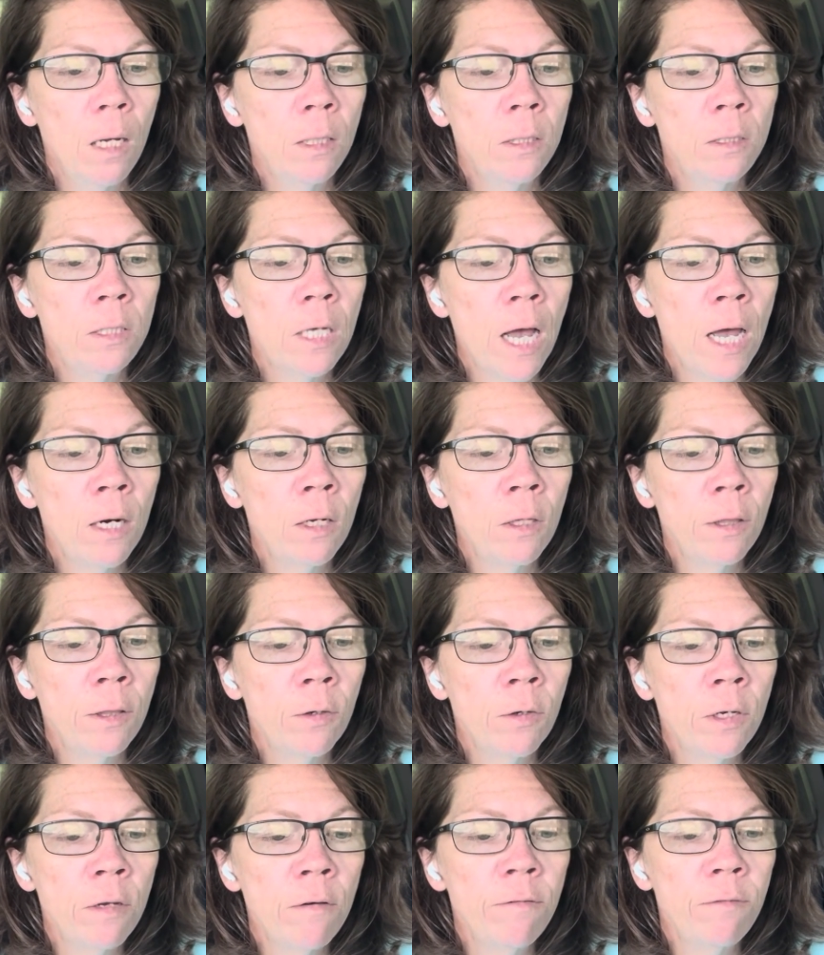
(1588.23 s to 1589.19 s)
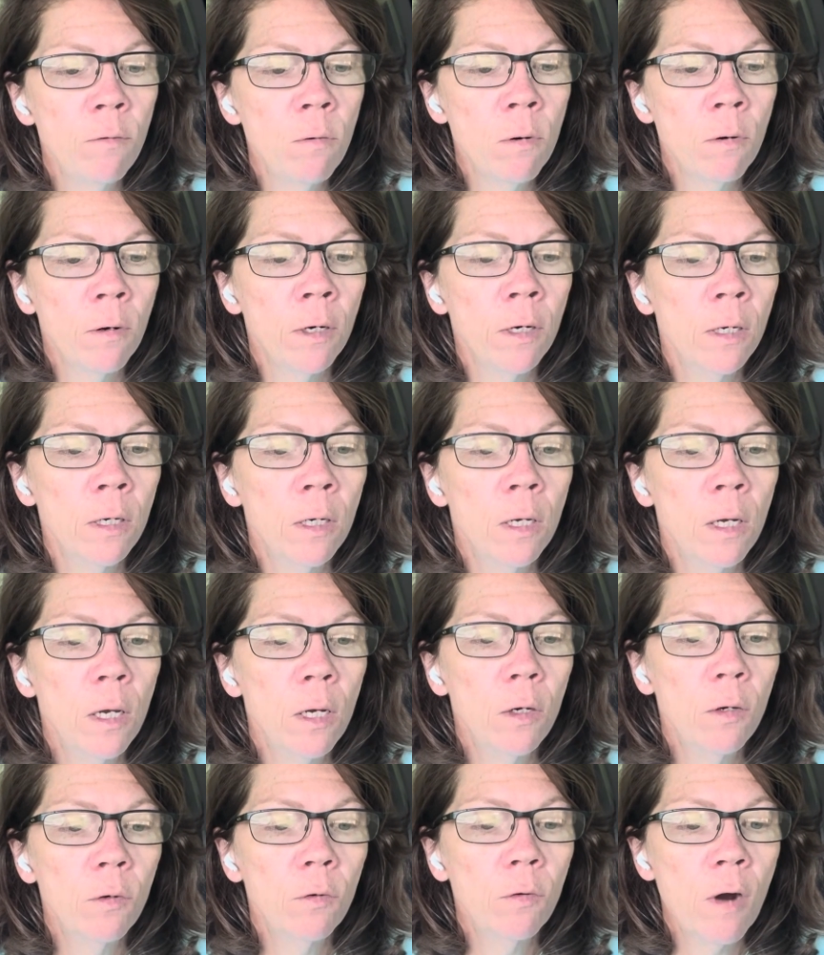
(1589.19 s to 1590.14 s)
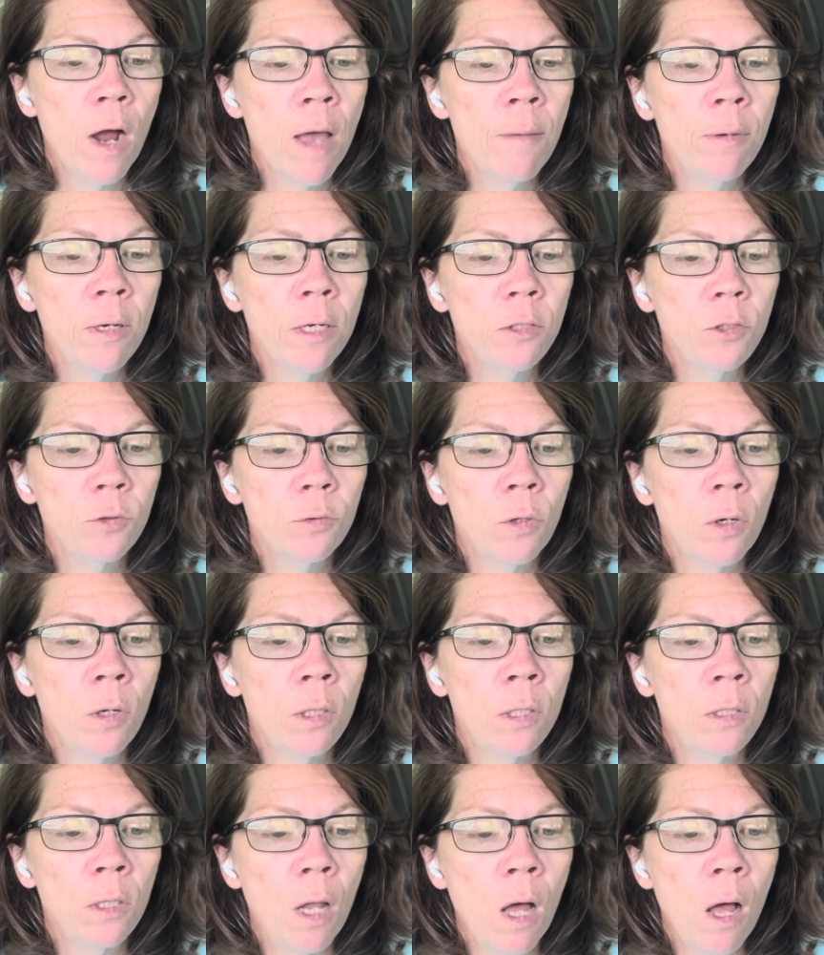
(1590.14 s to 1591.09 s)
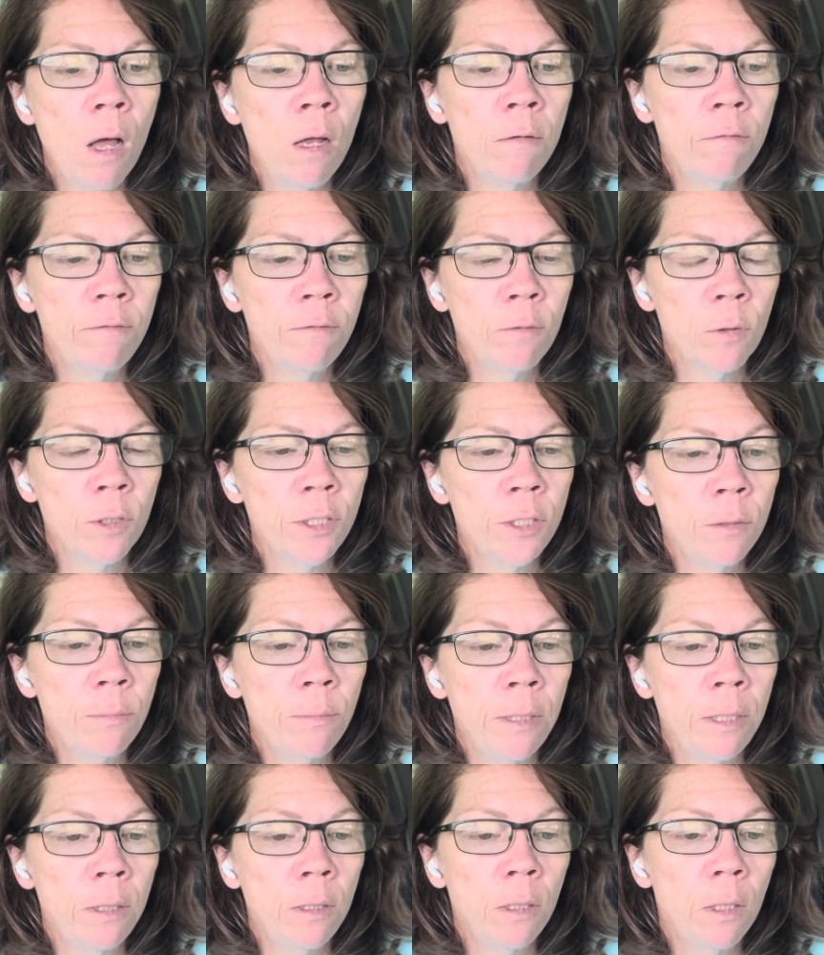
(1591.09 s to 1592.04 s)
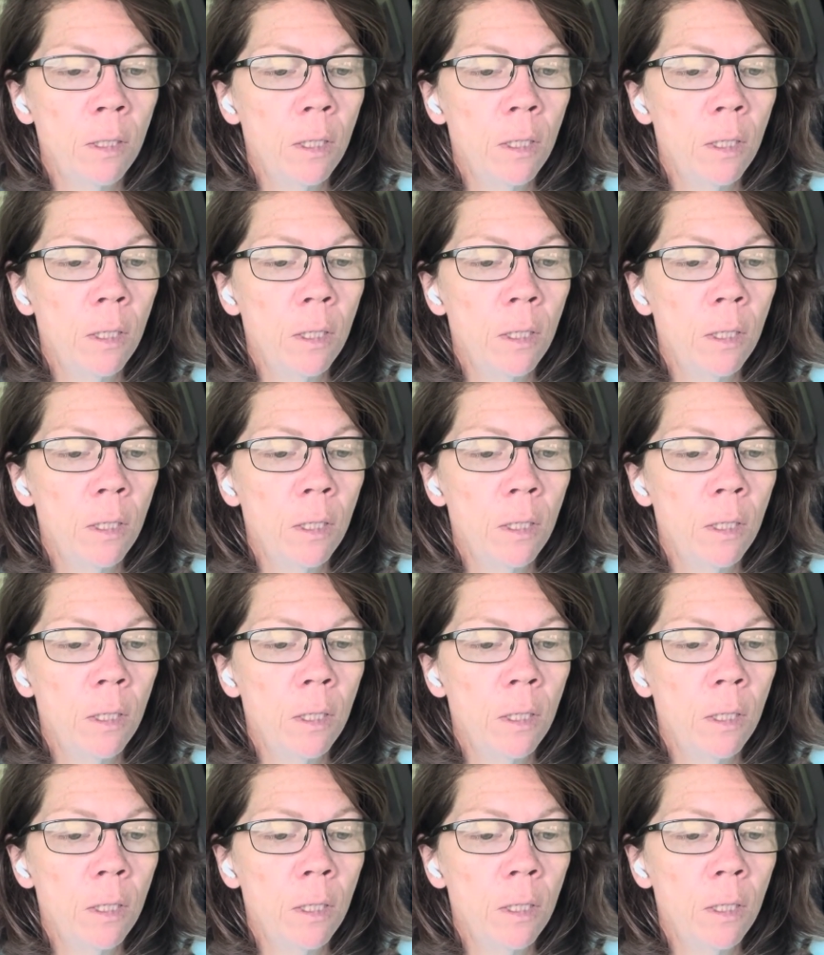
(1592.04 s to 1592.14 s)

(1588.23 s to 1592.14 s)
Title 34, Crime Control and Law Enforcement.